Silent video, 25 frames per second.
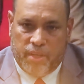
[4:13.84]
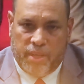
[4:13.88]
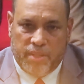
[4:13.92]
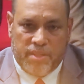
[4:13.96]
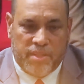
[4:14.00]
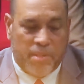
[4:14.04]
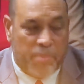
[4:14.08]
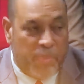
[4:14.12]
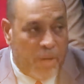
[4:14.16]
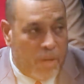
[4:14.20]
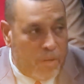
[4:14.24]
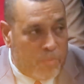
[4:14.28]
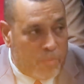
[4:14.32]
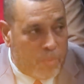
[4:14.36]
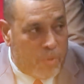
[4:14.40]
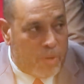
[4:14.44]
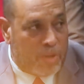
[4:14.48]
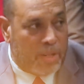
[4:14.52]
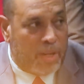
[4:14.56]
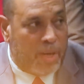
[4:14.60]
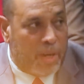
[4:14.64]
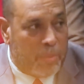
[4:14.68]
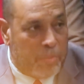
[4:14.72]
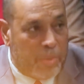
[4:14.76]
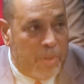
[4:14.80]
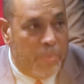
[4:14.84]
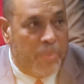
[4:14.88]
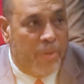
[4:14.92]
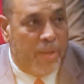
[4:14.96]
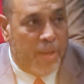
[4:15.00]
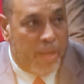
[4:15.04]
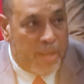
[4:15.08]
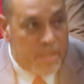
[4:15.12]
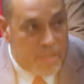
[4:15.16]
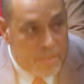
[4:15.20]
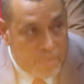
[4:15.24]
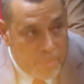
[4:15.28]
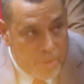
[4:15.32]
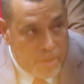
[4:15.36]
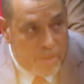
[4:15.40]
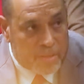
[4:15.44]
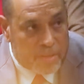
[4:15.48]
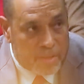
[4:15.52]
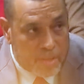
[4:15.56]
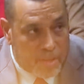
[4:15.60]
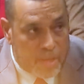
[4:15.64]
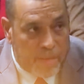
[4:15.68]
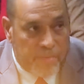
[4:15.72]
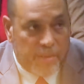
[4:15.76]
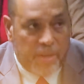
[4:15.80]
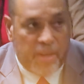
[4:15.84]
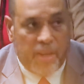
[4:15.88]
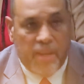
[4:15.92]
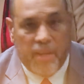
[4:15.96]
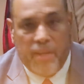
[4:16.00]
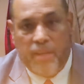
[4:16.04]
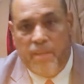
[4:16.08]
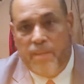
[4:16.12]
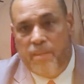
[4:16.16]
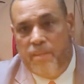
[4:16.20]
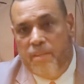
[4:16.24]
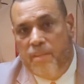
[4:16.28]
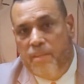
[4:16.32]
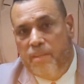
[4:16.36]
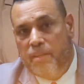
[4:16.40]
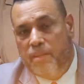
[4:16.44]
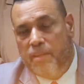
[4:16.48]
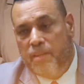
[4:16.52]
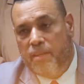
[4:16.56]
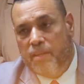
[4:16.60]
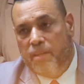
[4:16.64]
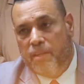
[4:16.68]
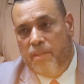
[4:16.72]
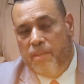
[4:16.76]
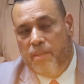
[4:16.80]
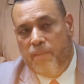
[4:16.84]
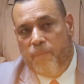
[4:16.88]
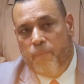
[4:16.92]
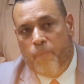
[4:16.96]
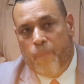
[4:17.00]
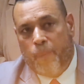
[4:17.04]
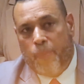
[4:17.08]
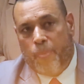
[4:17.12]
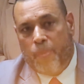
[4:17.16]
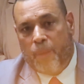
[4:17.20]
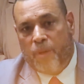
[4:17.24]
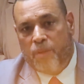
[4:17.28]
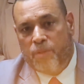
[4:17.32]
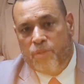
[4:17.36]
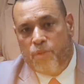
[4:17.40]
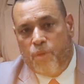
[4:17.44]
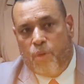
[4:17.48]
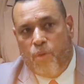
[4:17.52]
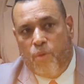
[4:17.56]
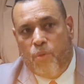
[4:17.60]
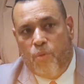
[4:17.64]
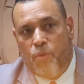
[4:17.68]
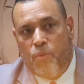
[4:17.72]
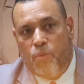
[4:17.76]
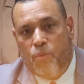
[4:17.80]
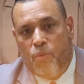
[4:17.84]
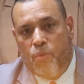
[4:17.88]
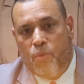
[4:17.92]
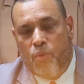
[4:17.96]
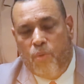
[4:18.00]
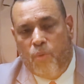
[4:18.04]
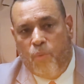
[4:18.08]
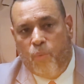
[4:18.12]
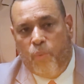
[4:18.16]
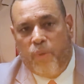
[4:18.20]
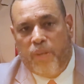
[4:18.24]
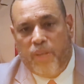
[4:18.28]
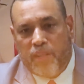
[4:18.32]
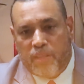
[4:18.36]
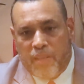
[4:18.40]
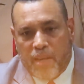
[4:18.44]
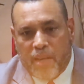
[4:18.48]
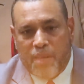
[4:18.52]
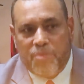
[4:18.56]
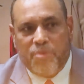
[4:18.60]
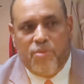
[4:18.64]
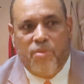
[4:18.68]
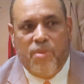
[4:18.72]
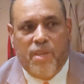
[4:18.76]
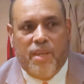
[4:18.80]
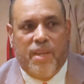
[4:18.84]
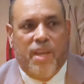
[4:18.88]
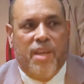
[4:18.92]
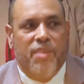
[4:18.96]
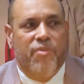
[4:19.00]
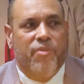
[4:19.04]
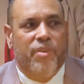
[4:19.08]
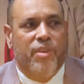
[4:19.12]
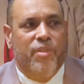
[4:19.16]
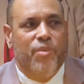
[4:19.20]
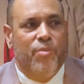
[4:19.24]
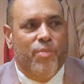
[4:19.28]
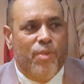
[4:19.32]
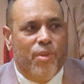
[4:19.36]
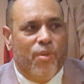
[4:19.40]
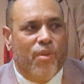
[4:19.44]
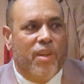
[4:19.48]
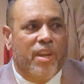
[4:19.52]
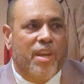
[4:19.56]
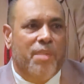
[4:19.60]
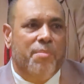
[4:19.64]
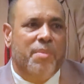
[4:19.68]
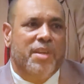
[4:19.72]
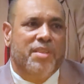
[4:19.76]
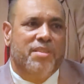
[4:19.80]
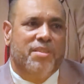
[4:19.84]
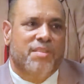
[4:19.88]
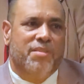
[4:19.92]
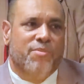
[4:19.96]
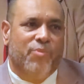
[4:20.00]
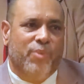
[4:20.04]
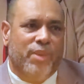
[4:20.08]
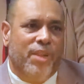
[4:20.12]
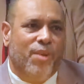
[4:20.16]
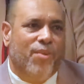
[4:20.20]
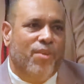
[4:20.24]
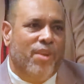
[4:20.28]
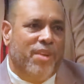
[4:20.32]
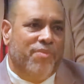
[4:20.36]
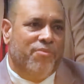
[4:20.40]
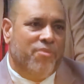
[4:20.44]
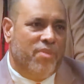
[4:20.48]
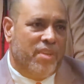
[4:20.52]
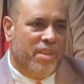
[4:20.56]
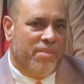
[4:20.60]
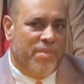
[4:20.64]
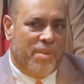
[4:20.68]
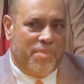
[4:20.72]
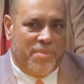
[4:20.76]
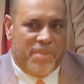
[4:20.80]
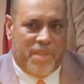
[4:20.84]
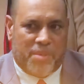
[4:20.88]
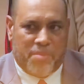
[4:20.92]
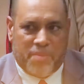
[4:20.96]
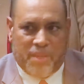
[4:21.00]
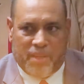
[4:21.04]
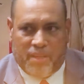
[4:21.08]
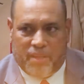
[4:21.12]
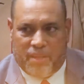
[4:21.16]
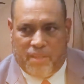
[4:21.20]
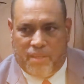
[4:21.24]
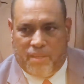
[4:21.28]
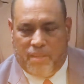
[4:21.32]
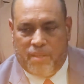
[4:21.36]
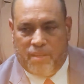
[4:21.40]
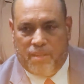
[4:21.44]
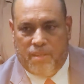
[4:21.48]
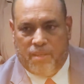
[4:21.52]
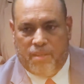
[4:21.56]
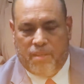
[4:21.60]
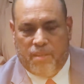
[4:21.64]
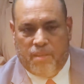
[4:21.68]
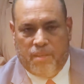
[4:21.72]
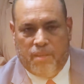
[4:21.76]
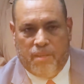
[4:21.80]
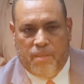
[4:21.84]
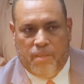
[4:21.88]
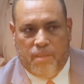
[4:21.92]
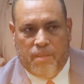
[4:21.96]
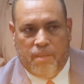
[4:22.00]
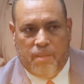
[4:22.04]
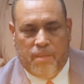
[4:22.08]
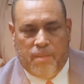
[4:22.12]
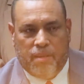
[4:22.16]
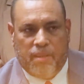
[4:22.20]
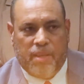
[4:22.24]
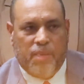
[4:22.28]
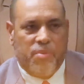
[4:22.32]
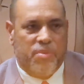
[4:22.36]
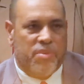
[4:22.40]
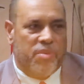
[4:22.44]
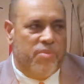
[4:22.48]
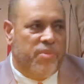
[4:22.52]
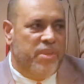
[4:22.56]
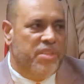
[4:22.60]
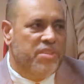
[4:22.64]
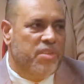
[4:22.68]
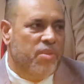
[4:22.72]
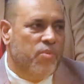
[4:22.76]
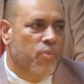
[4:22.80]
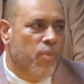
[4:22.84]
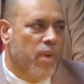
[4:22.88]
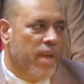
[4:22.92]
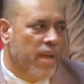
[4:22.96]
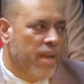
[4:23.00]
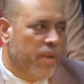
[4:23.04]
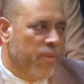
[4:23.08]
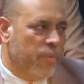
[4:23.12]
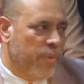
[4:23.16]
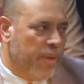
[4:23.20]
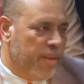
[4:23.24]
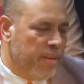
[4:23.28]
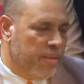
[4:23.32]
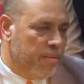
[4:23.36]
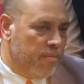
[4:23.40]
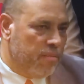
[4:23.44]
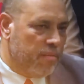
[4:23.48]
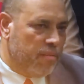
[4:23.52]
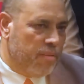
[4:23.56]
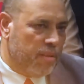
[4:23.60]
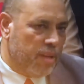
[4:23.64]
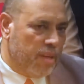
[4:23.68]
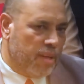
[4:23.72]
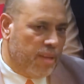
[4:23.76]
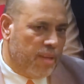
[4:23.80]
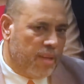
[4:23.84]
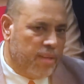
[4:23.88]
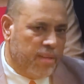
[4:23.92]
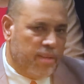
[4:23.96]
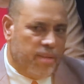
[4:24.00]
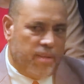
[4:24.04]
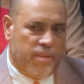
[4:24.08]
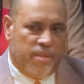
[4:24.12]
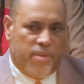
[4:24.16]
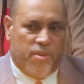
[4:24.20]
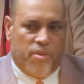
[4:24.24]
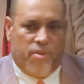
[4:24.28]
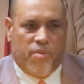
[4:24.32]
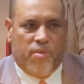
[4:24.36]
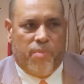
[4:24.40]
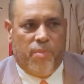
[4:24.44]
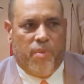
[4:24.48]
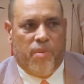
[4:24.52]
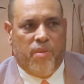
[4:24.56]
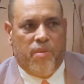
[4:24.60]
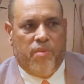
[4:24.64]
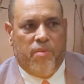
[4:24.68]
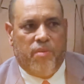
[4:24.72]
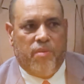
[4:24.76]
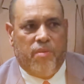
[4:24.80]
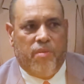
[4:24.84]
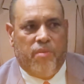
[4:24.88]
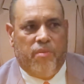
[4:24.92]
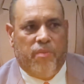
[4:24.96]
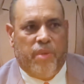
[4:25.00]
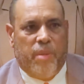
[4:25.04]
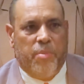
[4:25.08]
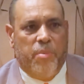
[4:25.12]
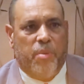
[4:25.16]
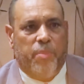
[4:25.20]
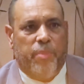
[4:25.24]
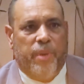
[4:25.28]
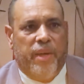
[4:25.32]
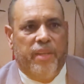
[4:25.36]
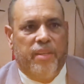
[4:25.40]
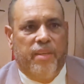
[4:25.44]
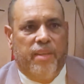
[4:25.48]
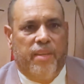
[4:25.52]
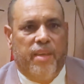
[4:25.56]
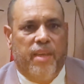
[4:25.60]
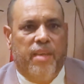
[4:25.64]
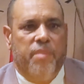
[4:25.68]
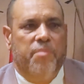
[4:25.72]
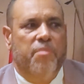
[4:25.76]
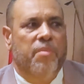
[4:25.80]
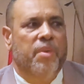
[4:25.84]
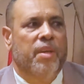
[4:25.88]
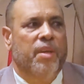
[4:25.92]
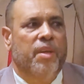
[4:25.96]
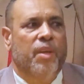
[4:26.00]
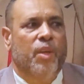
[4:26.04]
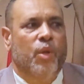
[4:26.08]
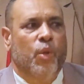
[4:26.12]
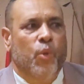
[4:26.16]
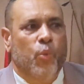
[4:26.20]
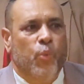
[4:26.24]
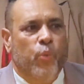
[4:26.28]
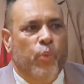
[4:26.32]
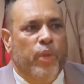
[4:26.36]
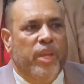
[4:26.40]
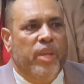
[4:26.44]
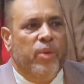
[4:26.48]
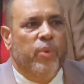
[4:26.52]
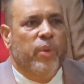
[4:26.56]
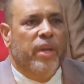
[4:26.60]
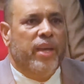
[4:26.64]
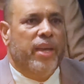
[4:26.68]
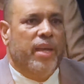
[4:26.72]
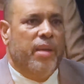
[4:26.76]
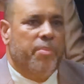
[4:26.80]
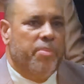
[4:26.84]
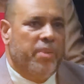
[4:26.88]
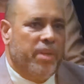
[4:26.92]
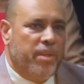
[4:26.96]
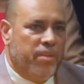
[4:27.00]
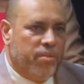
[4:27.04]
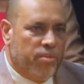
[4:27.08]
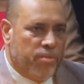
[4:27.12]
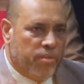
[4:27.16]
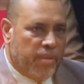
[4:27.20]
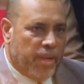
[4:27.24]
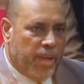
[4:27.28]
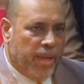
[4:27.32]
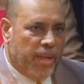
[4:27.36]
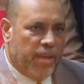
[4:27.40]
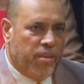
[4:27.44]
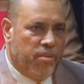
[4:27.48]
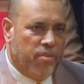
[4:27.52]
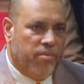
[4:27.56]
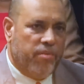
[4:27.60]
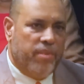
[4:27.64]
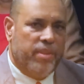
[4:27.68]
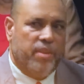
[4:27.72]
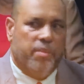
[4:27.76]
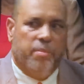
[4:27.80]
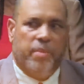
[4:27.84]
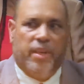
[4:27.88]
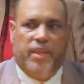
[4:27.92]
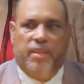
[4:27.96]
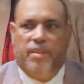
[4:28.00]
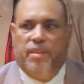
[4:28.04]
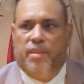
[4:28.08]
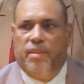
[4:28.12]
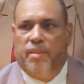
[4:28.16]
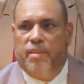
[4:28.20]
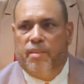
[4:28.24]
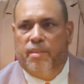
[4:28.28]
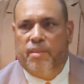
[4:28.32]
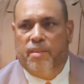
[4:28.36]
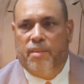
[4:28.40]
It's about what our people are experiencing every day. So when it comes to the country, we all have to give up something. That was the reason why when the Honorable Rainbow Paita came, we were happy to hand over the baton.